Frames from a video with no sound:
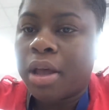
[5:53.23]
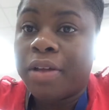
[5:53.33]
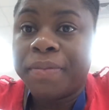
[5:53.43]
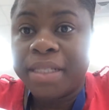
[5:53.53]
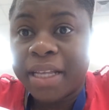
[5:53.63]

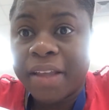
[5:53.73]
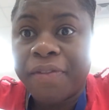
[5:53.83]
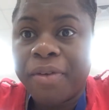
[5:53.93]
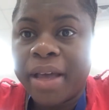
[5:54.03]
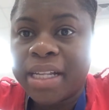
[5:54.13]
I will say,
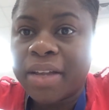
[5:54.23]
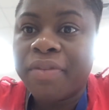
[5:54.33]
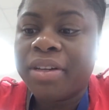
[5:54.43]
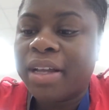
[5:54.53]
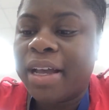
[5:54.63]
if you guys
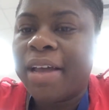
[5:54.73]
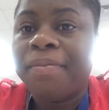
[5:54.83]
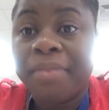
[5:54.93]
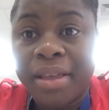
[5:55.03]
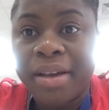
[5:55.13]
haven't
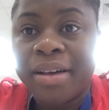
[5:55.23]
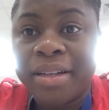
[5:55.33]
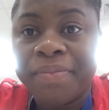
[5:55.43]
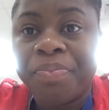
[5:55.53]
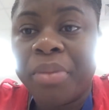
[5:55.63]
added me
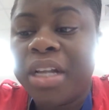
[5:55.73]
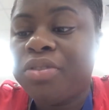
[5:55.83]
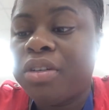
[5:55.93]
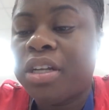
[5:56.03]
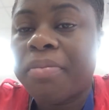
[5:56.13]
on my
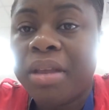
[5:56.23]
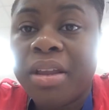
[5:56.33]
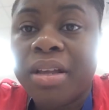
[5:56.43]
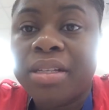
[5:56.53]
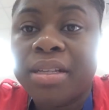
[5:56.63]
social
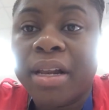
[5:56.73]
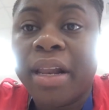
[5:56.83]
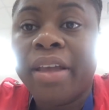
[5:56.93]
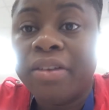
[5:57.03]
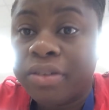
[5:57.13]
medias, the
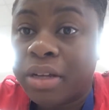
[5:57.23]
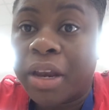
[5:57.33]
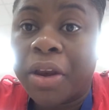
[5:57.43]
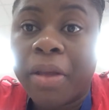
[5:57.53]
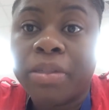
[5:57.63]
link
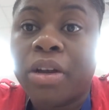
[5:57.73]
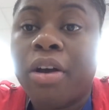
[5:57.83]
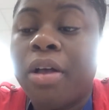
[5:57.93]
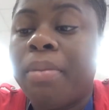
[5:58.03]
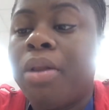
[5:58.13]
and the names are
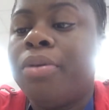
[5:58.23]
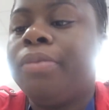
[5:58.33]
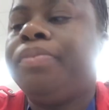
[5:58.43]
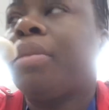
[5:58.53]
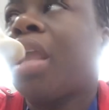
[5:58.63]
all below.